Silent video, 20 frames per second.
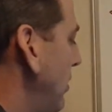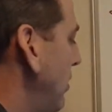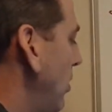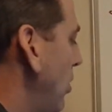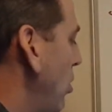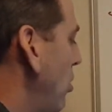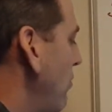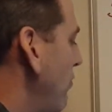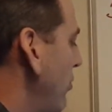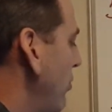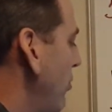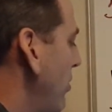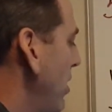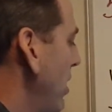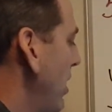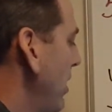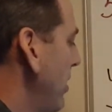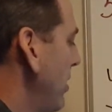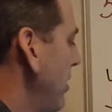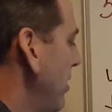over
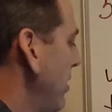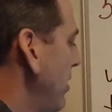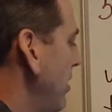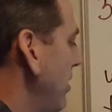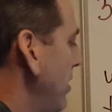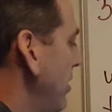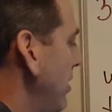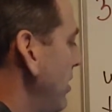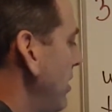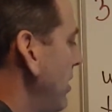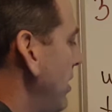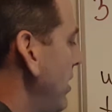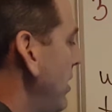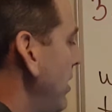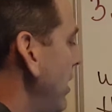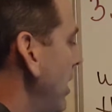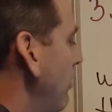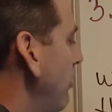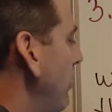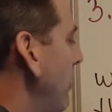run.
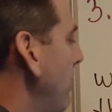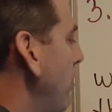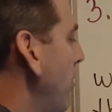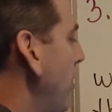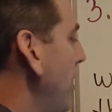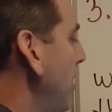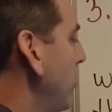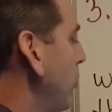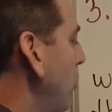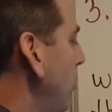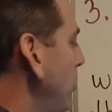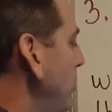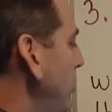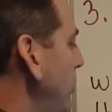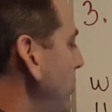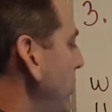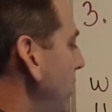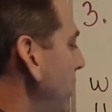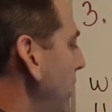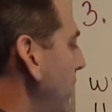Now remember I told you
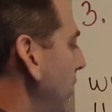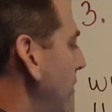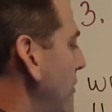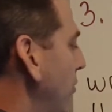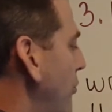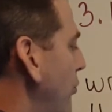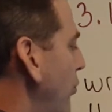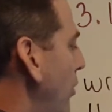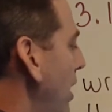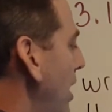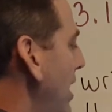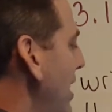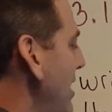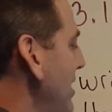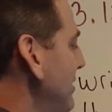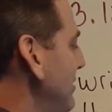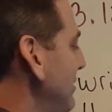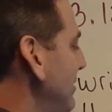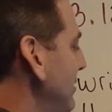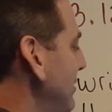that the
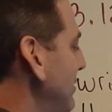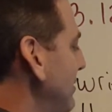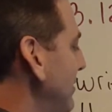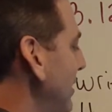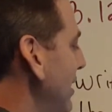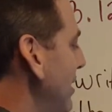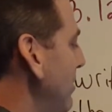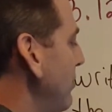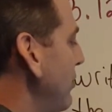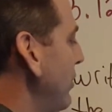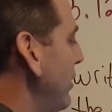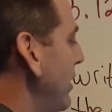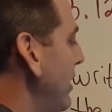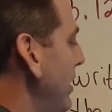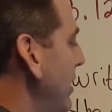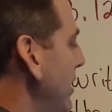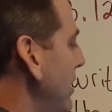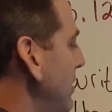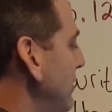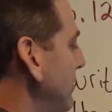rise is the same
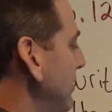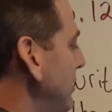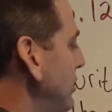thing as the